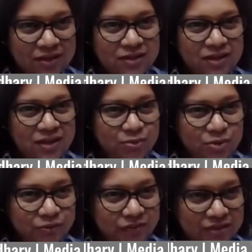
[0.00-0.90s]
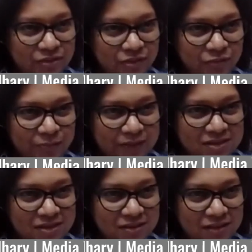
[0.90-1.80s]
the names of which you have
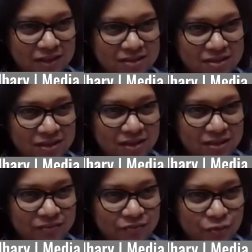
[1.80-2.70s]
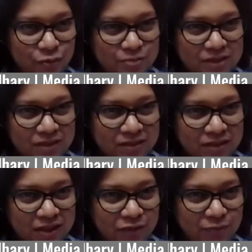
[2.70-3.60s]
mentioned, HT and Forbes
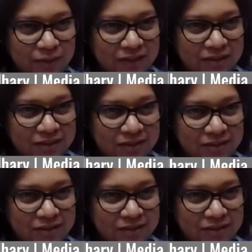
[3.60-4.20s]
and Live Mint.